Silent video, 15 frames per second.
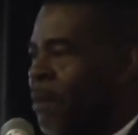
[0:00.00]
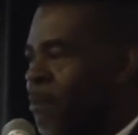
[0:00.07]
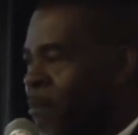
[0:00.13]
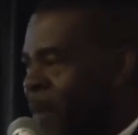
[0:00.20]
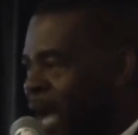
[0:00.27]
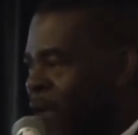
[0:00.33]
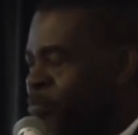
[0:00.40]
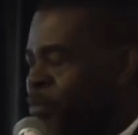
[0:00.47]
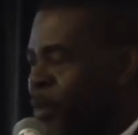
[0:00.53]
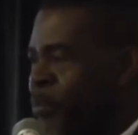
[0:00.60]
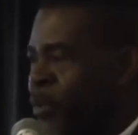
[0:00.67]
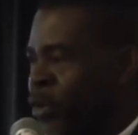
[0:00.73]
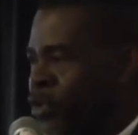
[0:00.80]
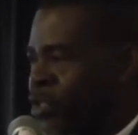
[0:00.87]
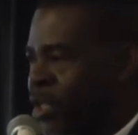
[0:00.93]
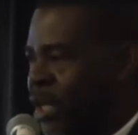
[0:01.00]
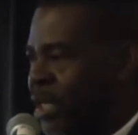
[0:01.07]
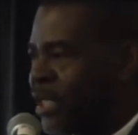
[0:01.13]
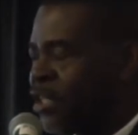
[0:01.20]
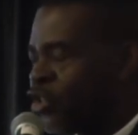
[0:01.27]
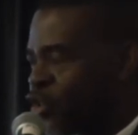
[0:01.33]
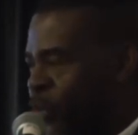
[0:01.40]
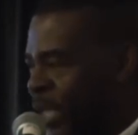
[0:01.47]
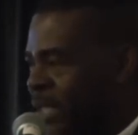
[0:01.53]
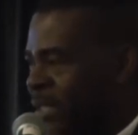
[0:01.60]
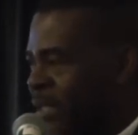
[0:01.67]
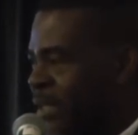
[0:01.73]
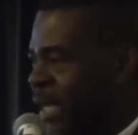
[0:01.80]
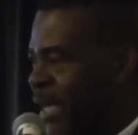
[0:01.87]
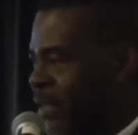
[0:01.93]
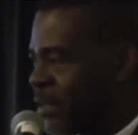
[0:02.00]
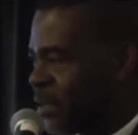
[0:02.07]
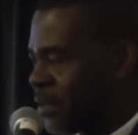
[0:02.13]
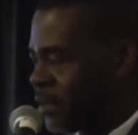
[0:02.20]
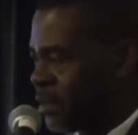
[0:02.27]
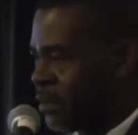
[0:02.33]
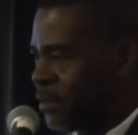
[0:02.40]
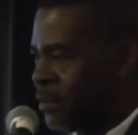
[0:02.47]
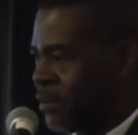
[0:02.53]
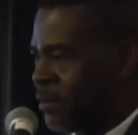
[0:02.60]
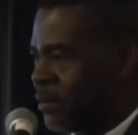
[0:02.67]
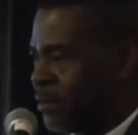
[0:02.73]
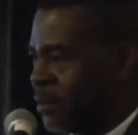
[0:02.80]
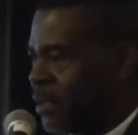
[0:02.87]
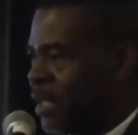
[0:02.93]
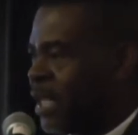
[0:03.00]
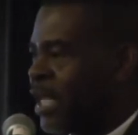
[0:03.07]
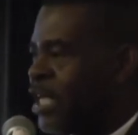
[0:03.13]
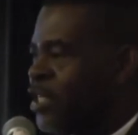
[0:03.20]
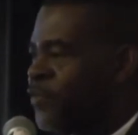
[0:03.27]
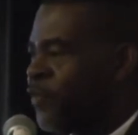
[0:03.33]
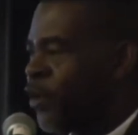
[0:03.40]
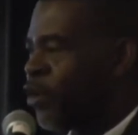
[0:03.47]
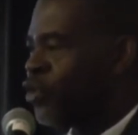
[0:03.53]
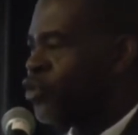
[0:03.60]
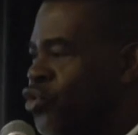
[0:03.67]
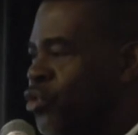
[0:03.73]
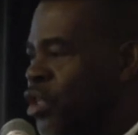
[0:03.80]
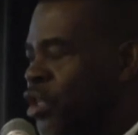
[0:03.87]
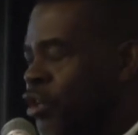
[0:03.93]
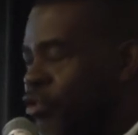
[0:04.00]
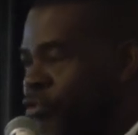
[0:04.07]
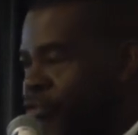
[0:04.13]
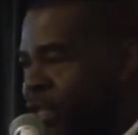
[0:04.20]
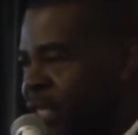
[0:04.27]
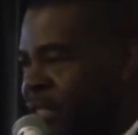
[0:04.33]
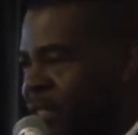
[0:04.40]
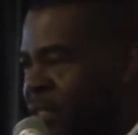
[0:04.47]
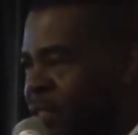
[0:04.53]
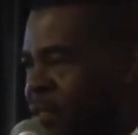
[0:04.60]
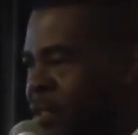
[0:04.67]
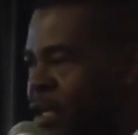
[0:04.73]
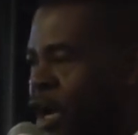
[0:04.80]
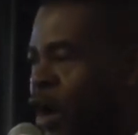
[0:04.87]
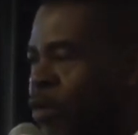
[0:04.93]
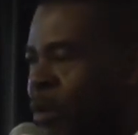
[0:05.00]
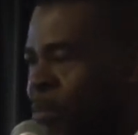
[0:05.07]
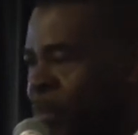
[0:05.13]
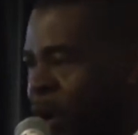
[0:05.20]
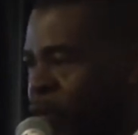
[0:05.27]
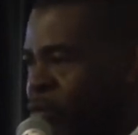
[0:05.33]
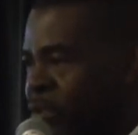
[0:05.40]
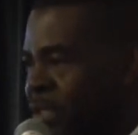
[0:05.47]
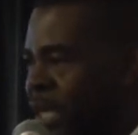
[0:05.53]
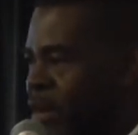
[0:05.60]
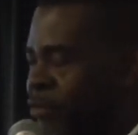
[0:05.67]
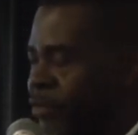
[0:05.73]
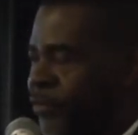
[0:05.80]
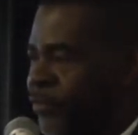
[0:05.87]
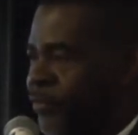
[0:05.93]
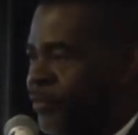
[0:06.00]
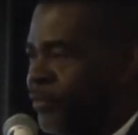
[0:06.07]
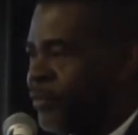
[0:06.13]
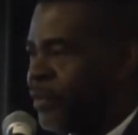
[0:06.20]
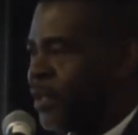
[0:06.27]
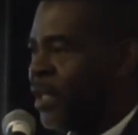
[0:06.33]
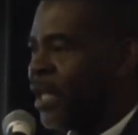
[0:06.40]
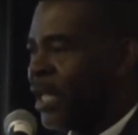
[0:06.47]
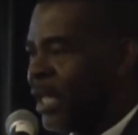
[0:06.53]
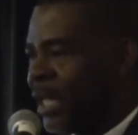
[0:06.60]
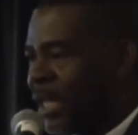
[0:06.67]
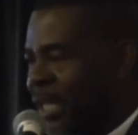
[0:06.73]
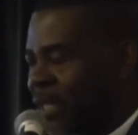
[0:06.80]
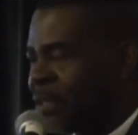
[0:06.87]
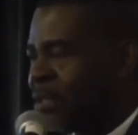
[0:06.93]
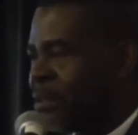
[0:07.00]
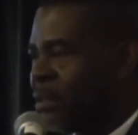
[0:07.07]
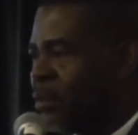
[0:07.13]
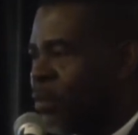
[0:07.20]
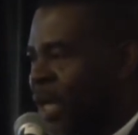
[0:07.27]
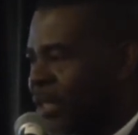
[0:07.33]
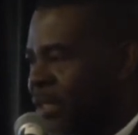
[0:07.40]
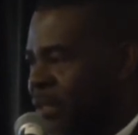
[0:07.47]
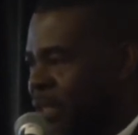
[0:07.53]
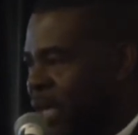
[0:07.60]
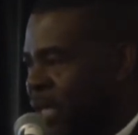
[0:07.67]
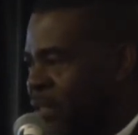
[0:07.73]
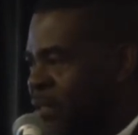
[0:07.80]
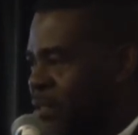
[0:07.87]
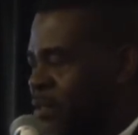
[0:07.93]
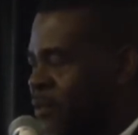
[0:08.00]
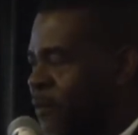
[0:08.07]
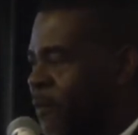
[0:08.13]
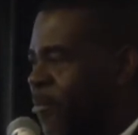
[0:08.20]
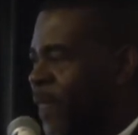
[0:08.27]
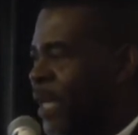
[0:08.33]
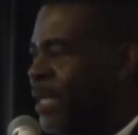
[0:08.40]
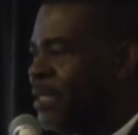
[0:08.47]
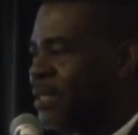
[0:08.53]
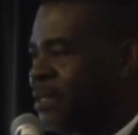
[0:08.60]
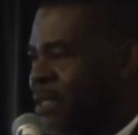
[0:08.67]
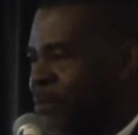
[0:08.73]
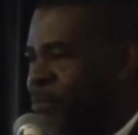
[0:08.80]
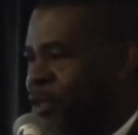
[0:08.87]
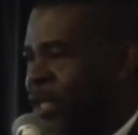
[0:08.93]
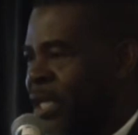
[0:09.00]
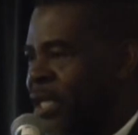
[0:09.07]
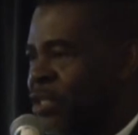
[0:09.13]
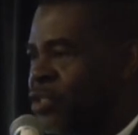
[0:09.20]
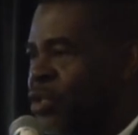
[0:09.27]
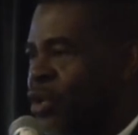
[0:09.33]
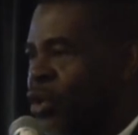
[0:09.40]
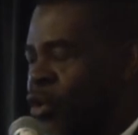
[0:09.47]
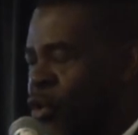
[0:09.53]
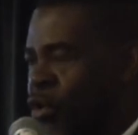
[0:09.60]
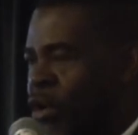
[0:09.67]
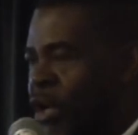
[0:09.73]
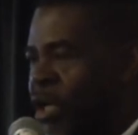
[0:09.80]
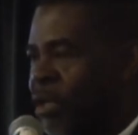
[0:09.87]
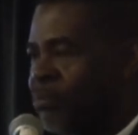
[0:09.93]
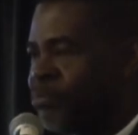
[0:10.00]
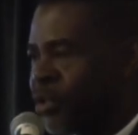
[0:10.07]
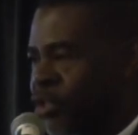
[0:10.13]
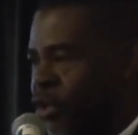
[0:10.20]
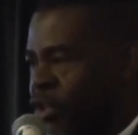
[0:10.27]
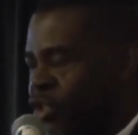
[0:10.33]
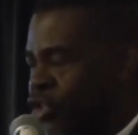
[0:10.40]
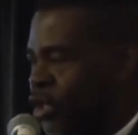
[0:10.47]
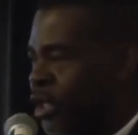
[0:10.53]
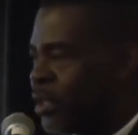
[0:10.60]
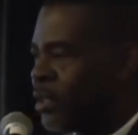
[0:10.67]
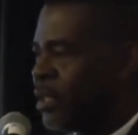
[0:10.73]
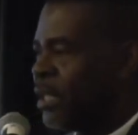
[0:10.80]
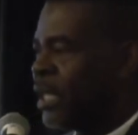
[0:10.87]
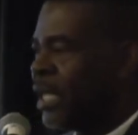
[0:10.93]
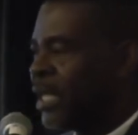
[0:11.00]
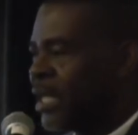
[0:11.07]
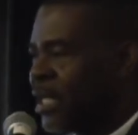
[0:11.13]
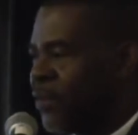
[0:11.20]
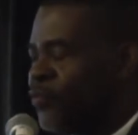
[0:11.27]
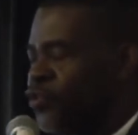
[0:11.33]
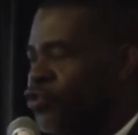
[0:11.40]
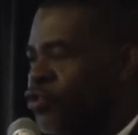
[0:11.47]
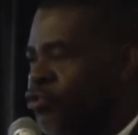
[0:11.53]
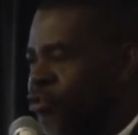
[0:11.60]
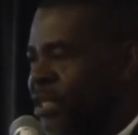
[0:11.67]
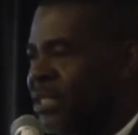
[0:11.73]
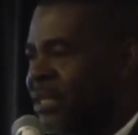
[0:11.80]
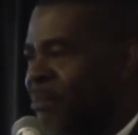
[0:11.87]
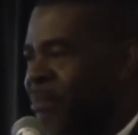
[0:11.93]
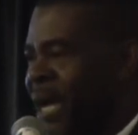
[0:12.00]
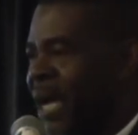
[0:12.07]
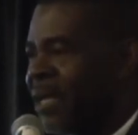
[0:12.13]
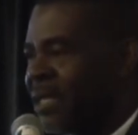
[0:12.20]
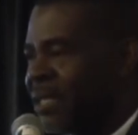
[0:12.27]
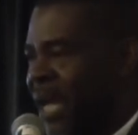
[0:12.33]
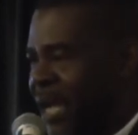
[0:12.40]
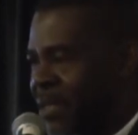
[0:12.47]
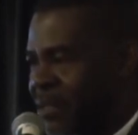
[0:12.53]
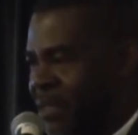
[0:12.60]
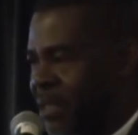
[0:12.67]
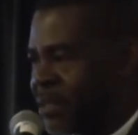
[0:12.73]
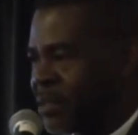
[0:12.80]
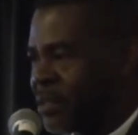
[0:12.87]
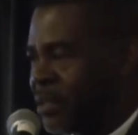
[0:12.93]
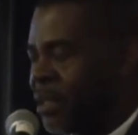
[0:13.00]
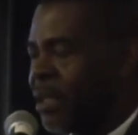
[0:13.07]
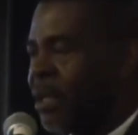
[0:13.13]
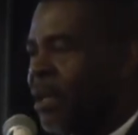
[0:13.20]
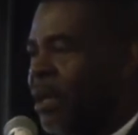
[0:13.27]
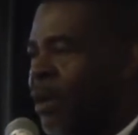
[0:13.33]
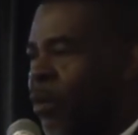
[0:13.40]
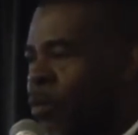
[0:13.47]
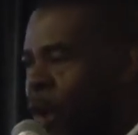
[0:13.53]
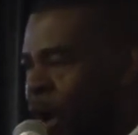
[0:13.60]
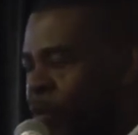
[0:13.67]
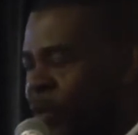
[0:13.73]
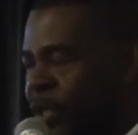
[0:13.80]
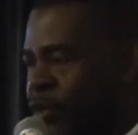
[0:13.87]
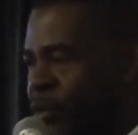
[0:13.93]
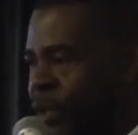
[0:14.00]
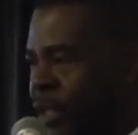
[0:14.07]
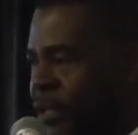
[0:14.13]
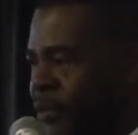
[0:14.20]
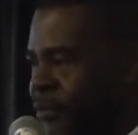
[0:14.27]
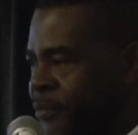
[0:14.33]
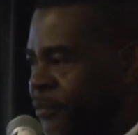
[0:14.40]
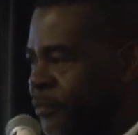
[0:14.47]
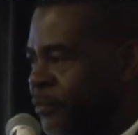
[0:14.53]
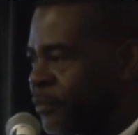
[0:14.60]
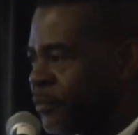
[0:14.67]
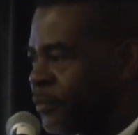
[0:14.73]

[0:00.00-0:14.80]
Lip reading: My proposal in 2019 is for to increase our bound tariff. It stimulates local production. It gives you greater market access. What we're doing